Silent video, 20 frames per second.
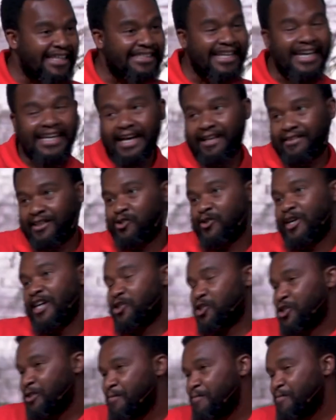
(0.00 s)
taking out the
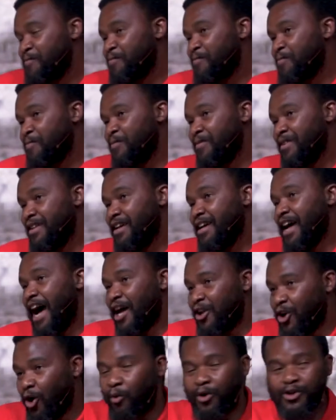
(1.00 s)
trash. I
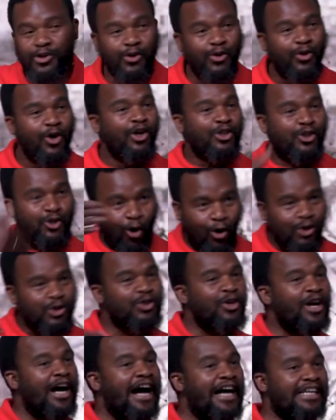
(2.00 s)
know when you talk to
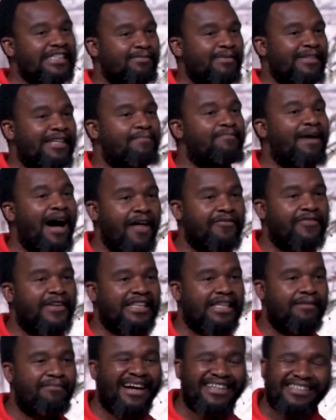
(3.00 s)
your husband about that,
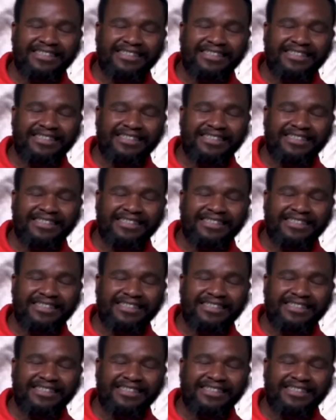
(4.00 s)
they might,